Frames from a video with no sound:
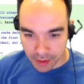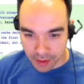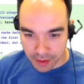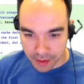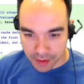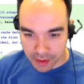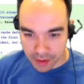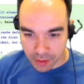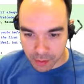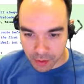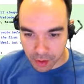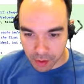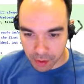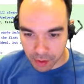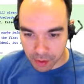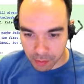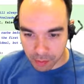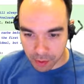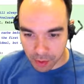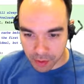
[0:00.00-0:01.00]
Since we know that
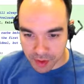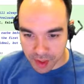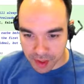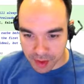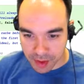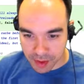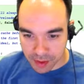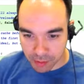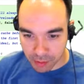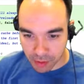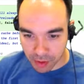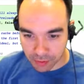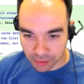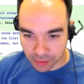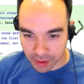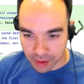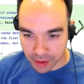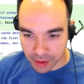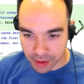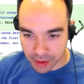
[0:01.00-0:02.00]
the process is
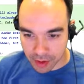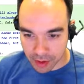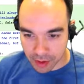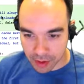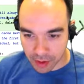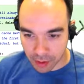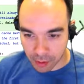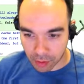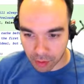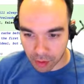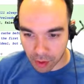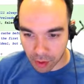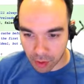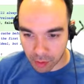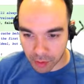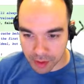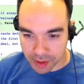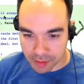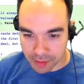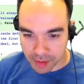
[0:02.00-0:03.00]
privileged, it will
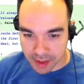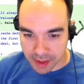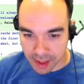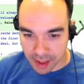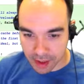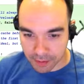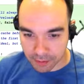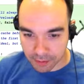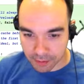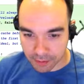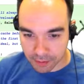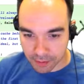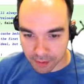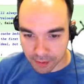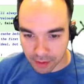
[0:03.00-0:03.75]
always be safe,